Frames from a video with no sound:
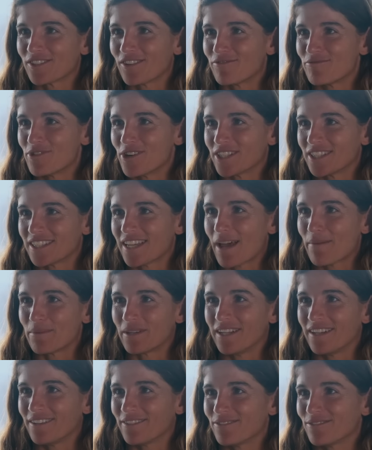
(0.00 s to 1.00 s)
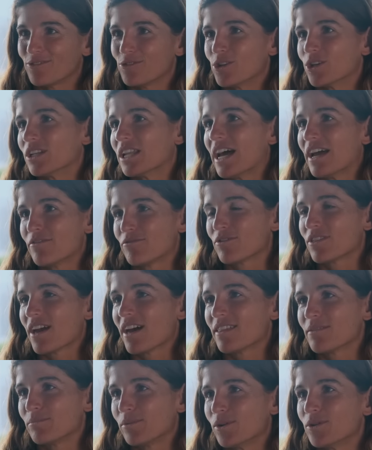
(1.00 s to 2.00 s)
of what's happening real life with the
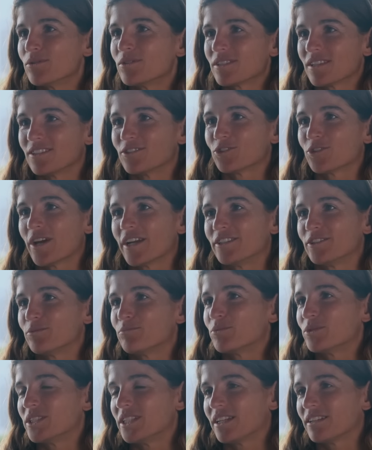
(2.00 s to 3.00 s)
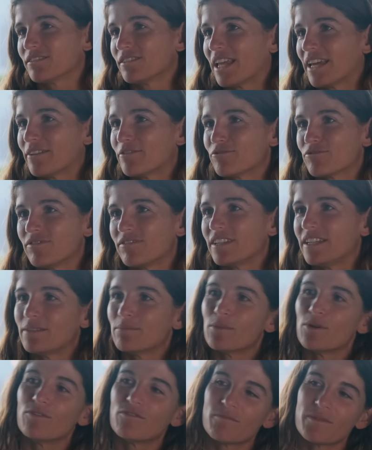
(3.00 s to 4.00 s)
other boats and try to predict like fleet
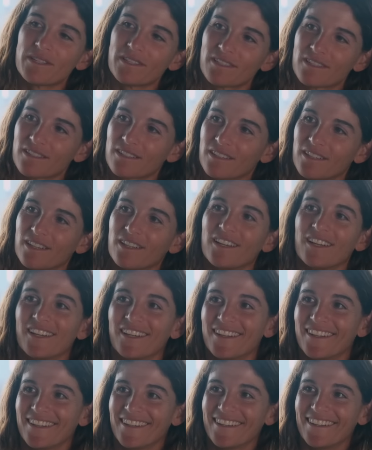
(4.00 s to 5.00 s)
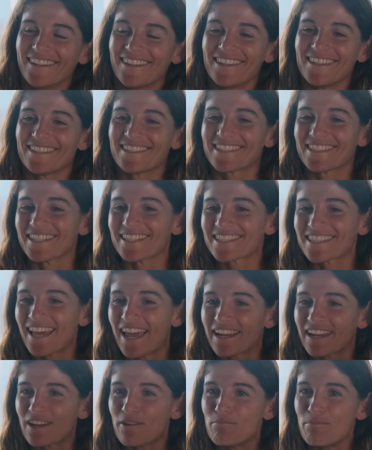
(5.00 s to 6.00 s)
movements. It's just
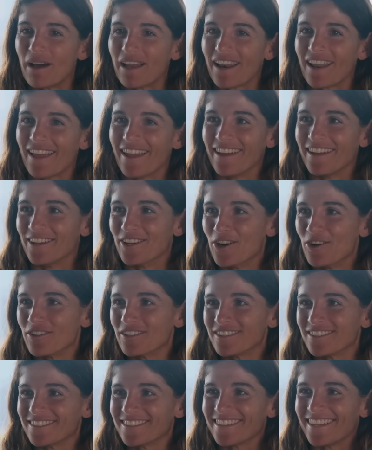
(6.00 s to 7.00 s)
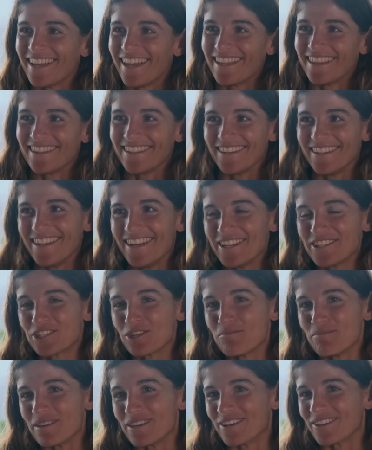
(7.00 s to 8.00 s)
like a ballet, you know, and you need
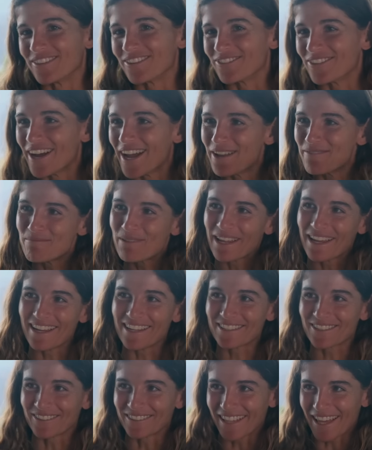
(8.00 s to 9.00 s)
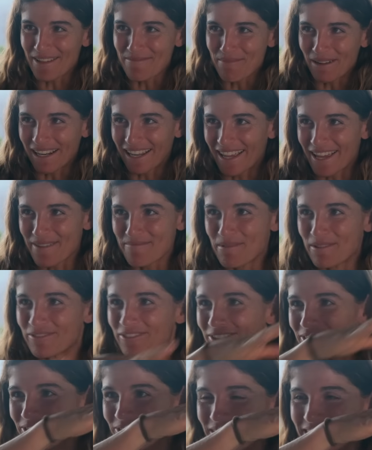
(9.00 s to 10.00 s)
to be on the right place on that ballet
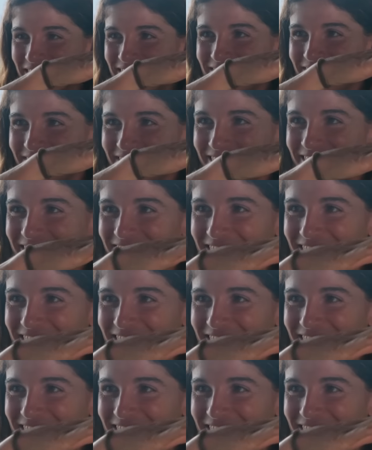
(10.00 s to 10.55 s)
before we start.